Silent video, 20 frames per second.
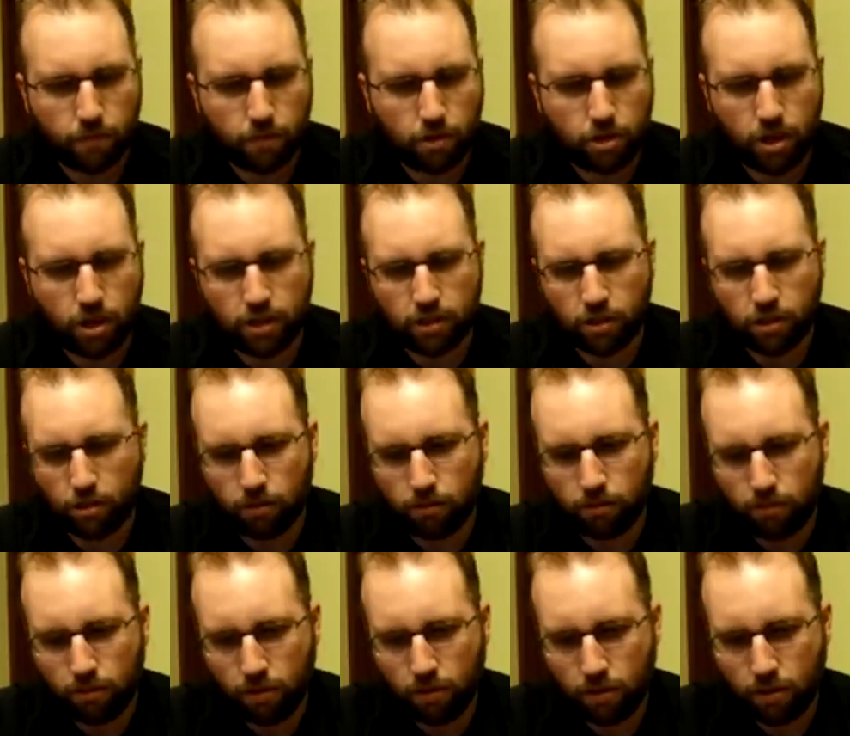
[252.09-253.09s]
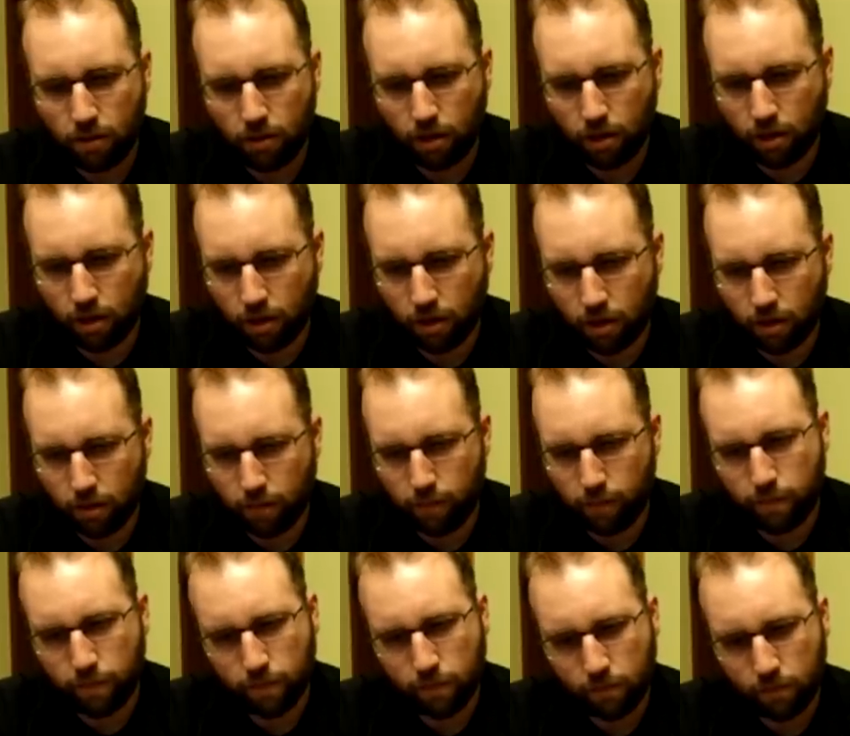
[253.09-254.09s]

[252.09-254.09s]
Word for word: Jason. Um,